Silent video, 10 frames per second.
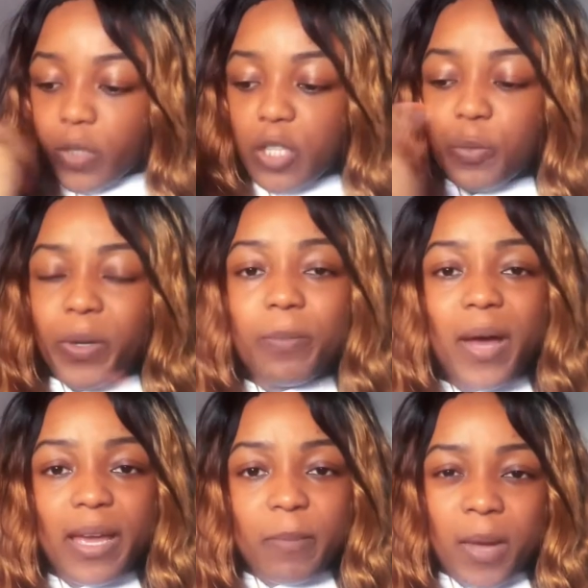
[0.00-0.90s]

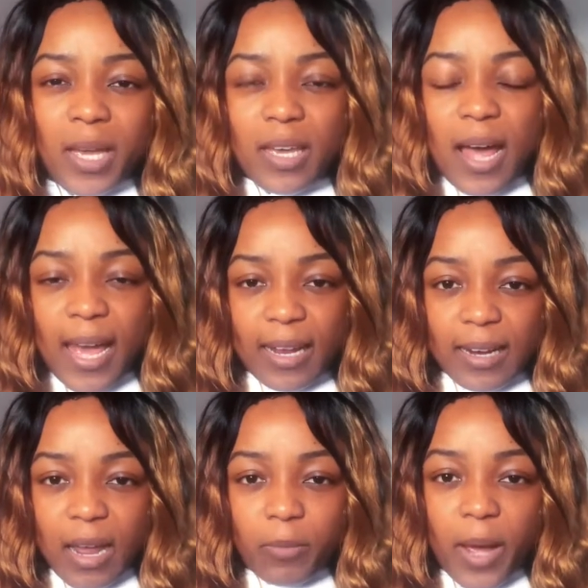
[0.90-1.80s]

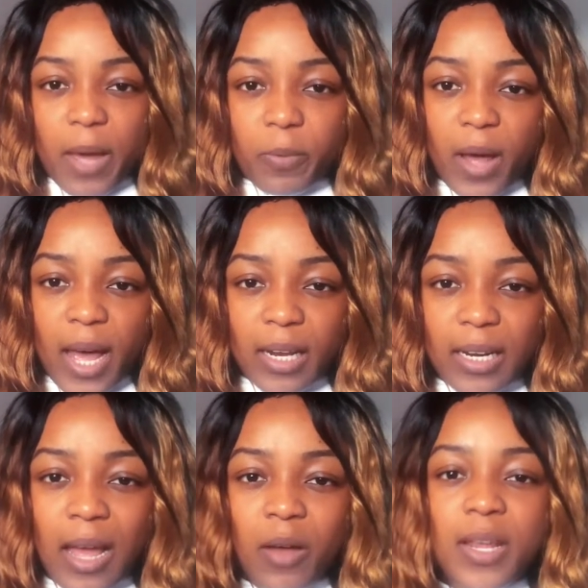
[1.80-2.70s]
iCloud, my Apple
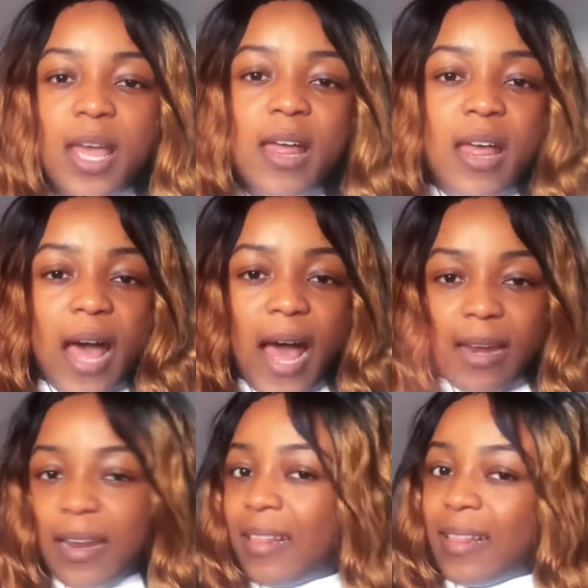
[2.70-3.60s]
iCloud,
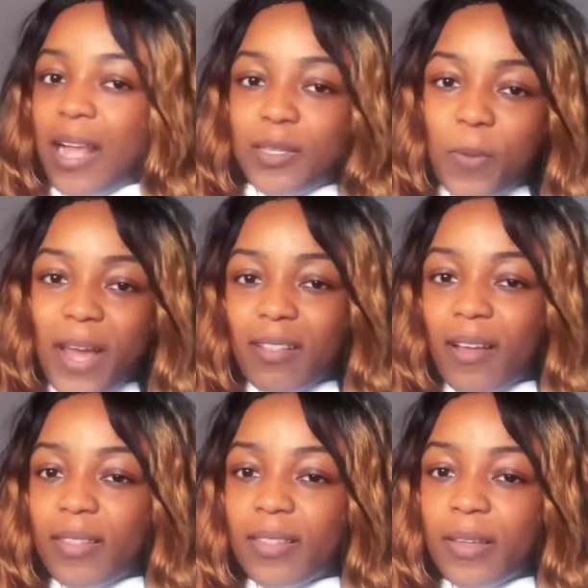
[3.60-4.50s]
and then that's why
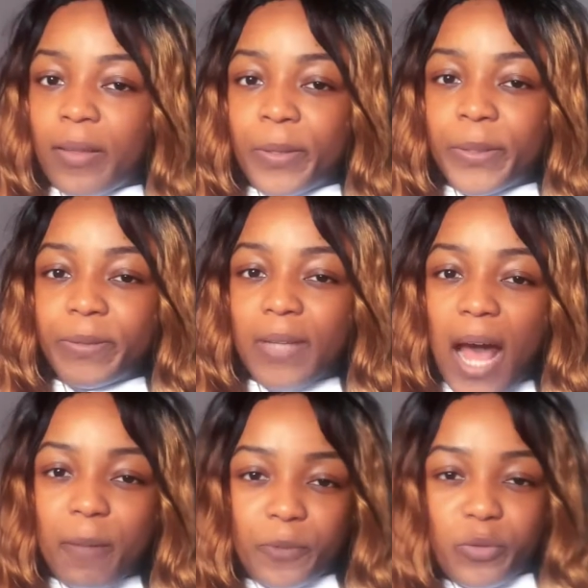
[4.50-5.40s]
the
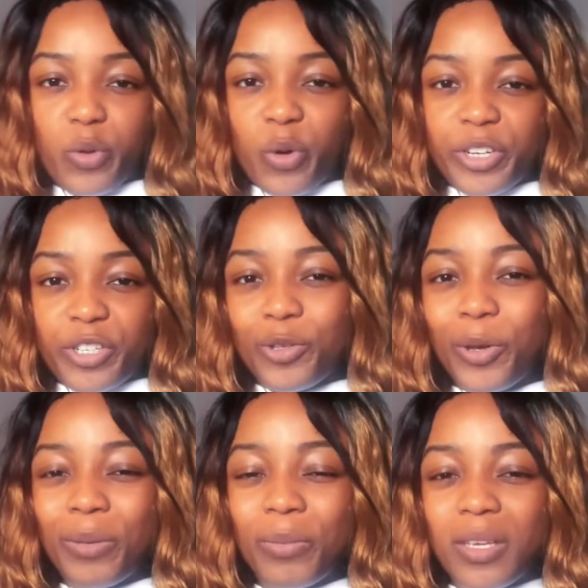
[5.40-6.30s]
App Store is
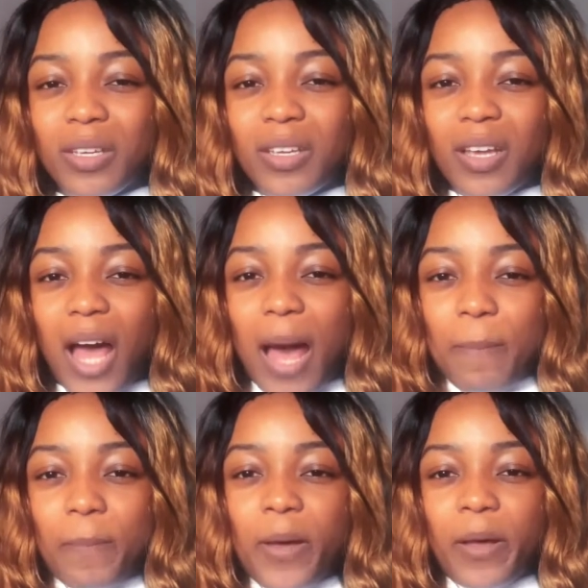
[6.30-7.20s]
showing me
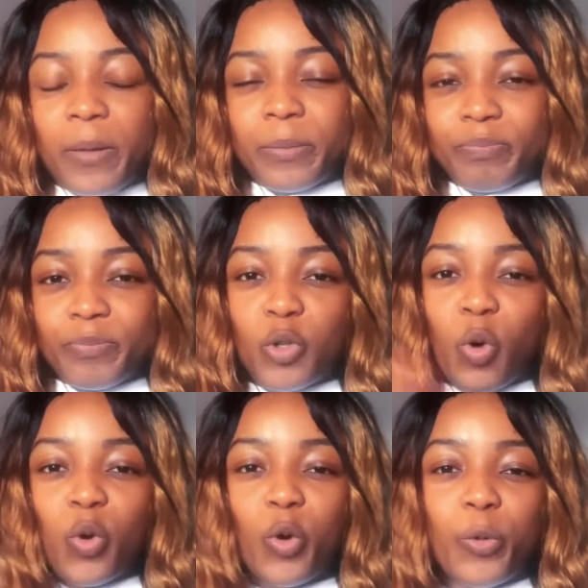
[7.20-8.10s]

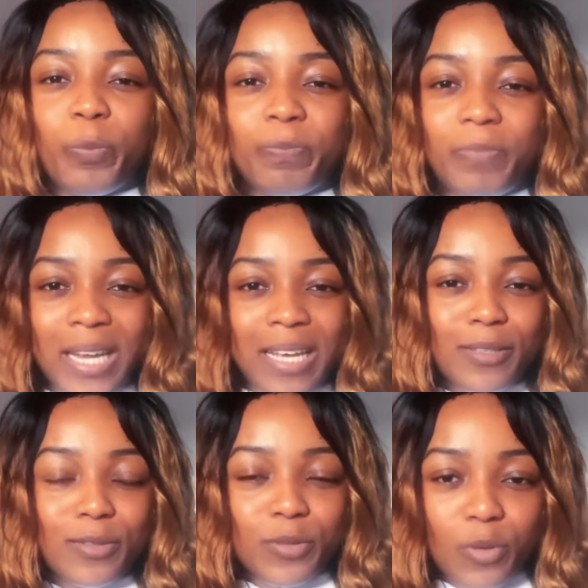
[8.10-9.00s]
Google Play
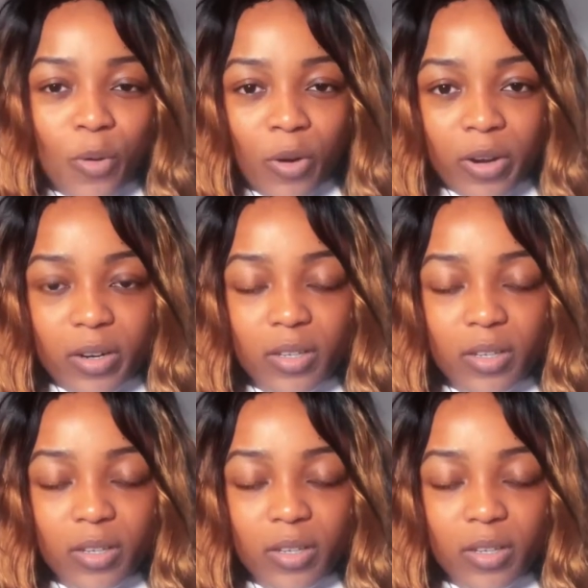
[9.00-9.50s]
Store.